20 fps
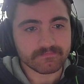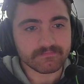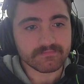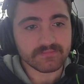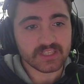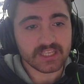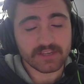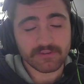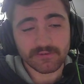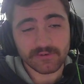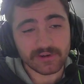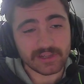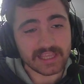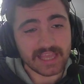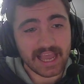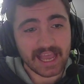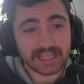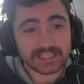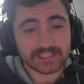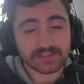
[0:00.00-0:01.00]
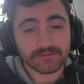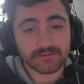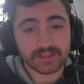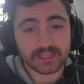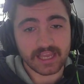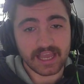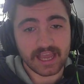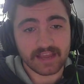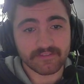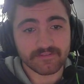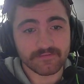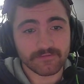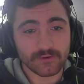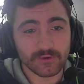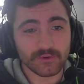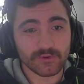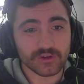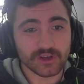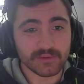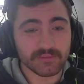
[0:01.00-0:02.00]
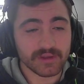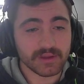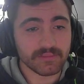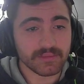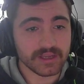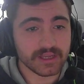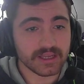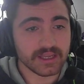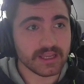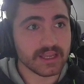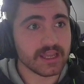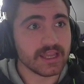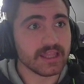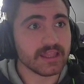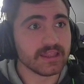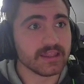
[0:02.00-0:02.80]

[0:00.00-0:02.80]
He really hasn't really had full commitment in